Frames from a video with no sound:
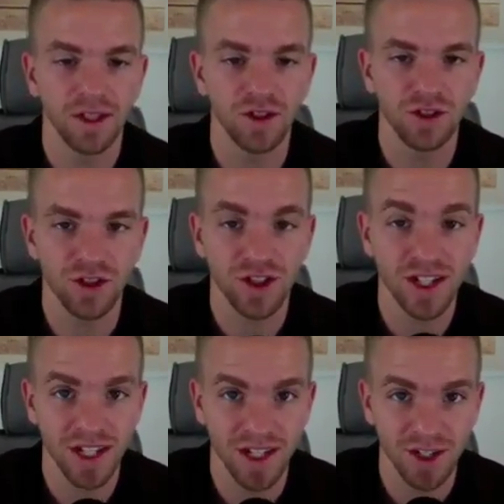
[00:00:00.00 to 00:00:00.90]
You just
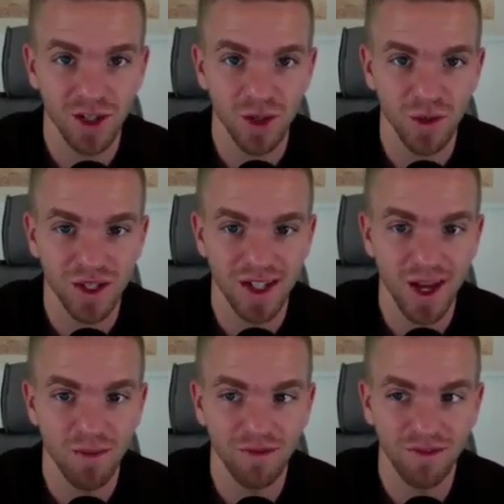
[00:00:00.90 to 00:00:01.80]
need a
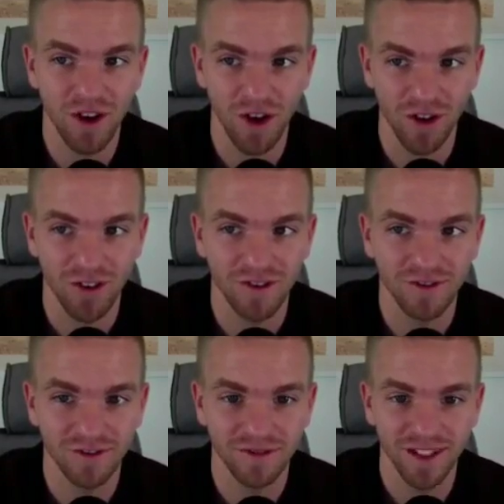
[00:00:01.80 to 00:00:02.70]
2-step funnel.
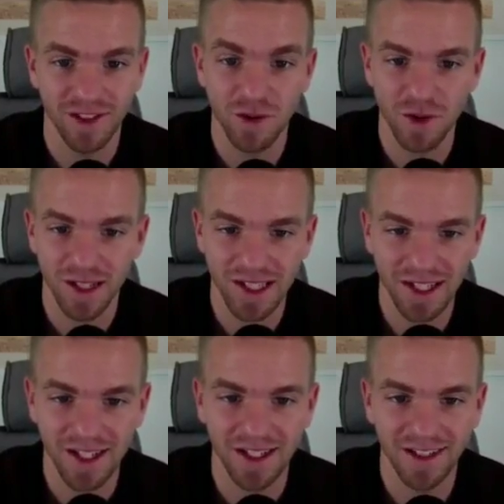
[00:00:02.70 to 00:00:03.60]
That's
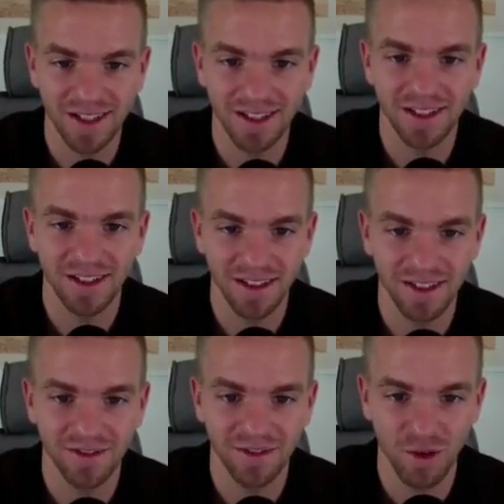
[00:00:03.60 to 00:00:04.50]
really it
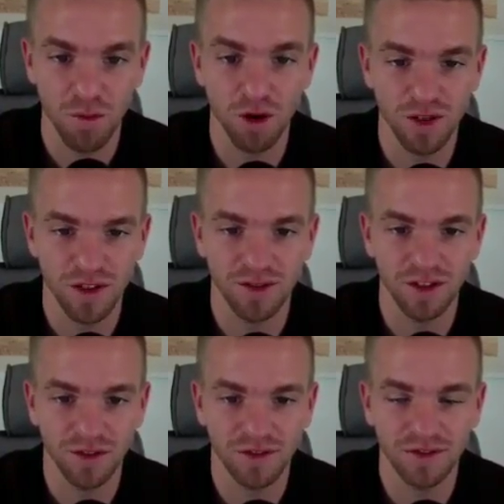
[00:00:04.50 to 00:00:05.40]
for most of you.
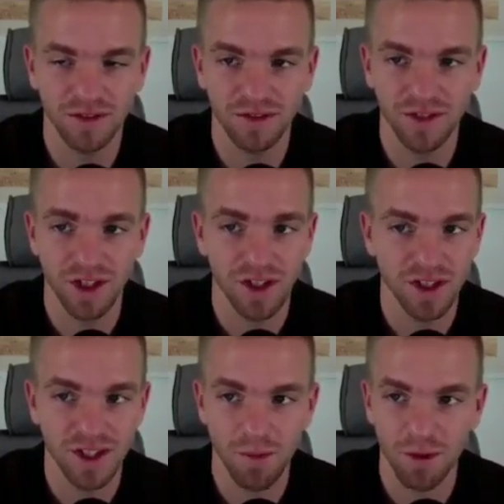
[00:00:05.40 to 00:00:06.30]
Just a
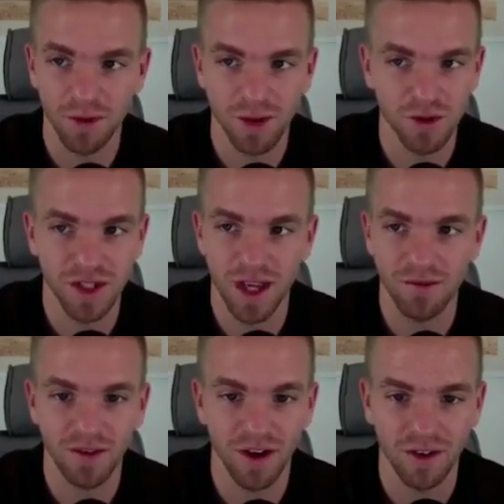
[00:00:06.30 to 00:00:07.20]
simple
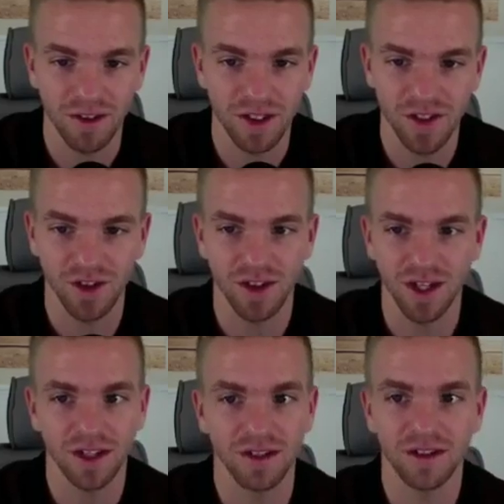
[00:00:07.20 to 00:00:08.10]
2-step funnel. That's all you
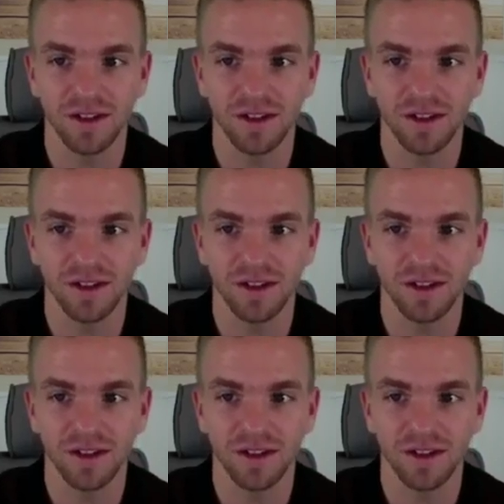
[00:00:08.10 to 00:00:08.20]
need.